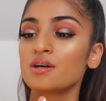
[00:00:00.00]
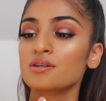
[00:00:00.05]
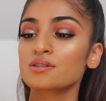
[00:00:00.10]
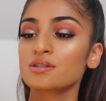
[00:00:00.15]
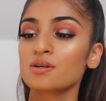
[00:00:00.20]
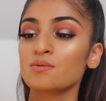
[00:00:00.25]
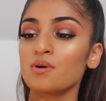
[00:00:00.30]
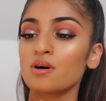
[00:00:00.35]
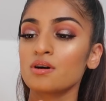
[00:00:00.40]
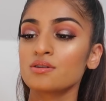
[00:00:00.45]

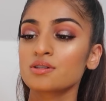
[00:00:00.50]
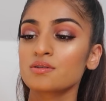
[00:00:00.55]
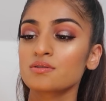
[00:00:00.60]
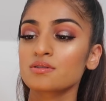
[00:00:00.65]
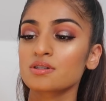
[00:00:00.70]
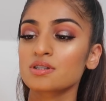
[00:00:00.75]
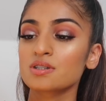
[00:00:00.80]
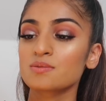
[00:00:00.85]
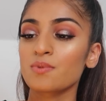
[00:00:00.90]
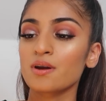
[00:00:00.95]
So what I'll do
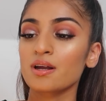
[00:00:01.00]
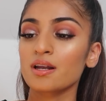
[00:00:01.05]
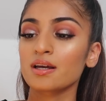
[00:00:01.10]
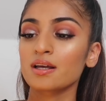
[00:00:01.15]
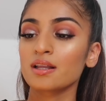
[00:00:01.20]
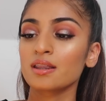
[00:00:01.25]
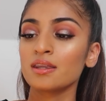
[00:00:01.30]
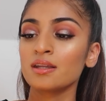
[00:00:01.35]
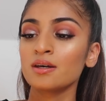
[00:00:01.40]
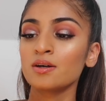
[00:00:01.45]
is I'll spray
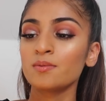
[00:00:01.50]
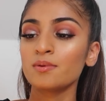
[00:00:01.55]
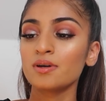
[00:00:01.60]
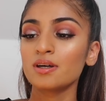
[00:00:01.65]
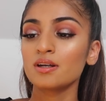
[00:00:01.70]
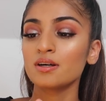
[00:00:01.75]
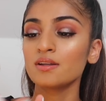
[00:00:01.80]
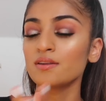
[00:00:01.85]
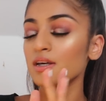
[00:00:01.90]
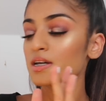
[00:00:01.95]
like a little
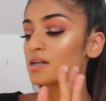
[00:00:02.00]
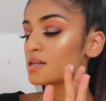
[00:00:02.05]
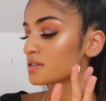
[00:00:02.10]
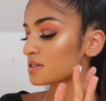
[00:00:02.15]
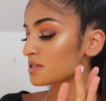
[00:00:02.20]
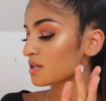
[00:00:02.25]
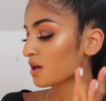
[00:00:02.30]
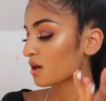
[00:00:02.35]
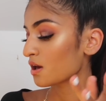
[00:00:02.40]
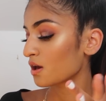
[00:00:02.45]
bit on
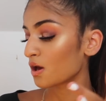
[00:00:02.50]
this,